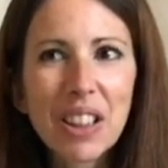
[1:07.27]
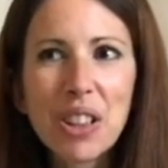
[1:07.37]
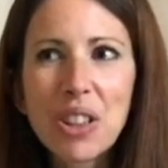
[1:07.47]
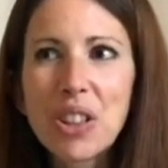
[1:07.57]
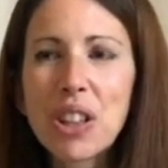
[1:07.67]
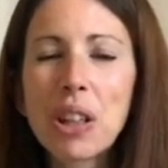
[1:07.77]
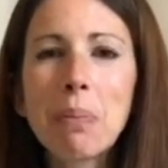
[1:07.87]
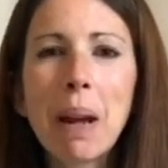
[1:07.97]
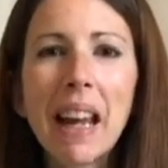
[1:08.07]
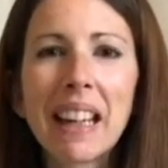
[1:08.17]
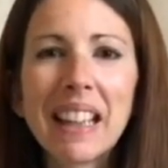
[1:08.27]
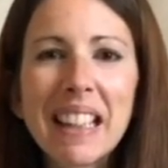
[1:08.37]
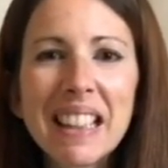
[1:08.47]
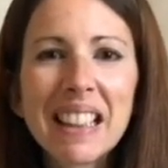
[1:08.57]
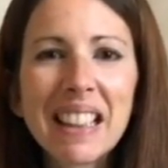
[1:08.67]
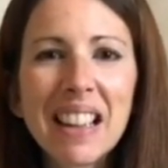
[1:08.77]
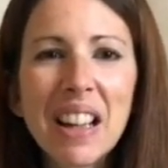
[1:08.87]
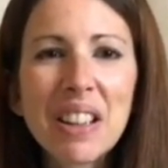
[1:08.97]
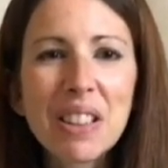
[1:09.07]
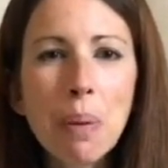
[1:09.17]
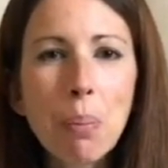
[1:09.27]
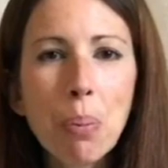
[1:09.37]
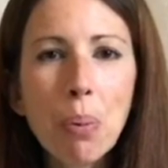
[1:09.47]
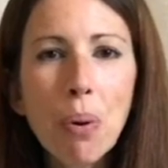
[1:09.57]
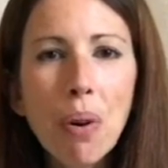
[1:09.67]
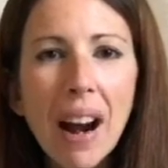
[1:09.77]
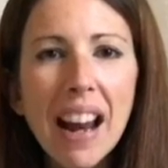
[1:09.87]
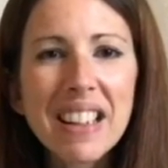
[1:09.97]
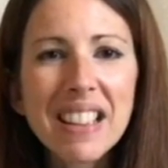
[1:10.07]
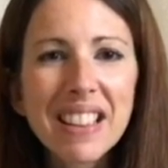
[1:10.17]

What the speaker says: She made some bread.